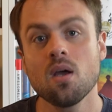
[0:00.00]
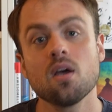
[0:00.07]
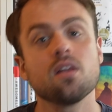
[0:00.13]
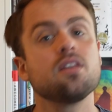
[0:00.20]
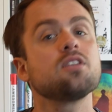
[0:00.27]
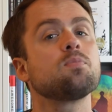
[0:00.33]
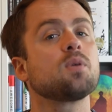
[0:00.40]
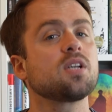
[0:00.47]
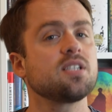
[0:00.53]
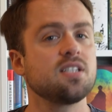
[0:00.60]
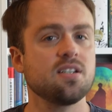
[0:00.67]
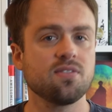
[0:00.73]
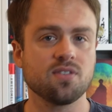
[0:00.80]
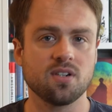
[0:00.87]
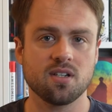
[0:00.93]
This book is
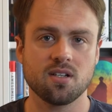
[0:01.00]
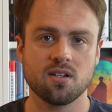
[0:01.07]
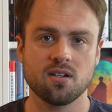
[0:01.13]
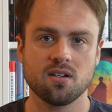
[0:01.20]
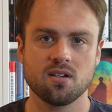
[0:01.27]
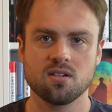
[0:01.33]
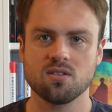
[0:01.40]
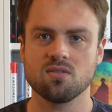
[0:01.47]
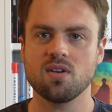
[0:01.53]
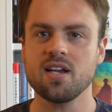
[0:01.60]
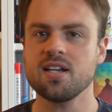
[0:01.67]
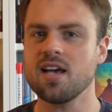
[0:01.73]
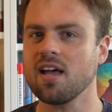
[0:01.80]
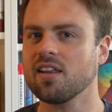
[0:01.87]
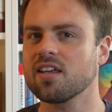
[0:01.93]
different. Ray
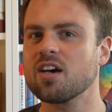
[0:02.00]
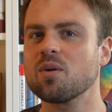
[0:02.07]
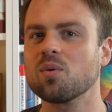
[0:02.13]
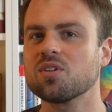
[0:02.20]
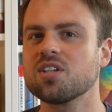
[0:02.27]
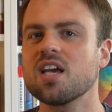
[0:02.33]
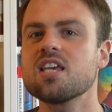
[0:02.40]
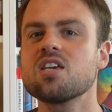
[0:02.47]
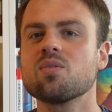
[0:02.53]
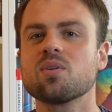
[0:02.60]
Dalio will take you